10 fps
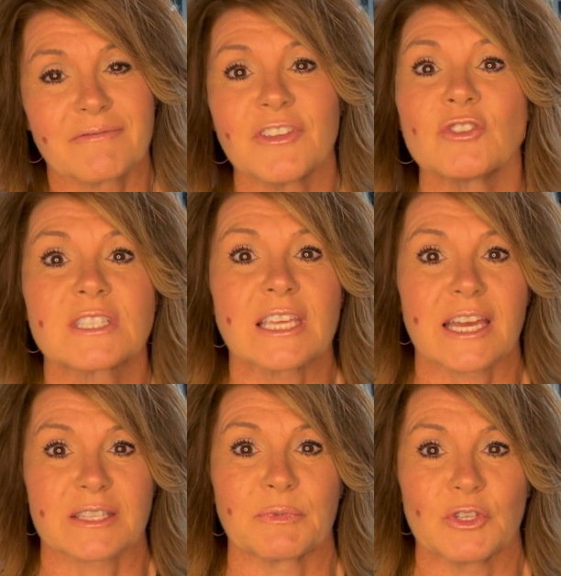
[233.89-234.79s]
feels he
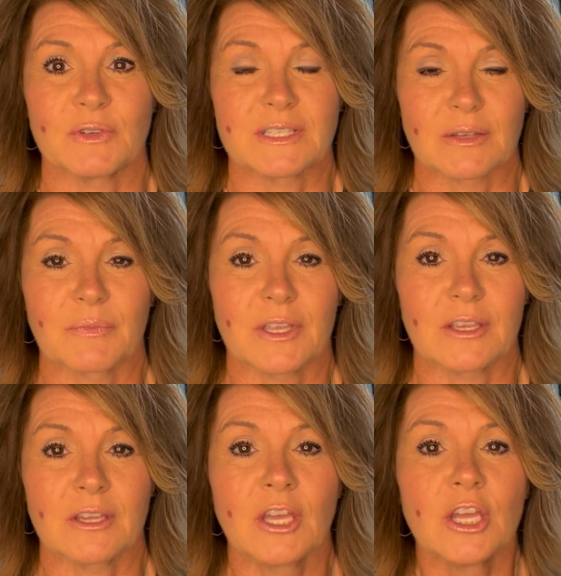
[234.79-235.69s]
has to be doing
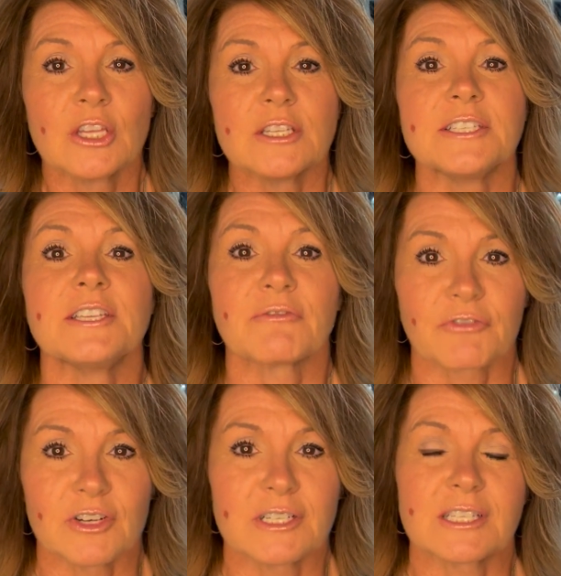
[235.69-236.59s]
something
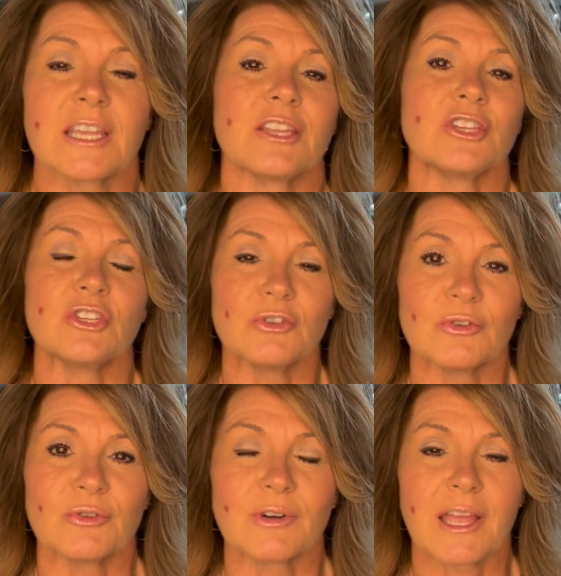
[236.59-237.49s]
different and new.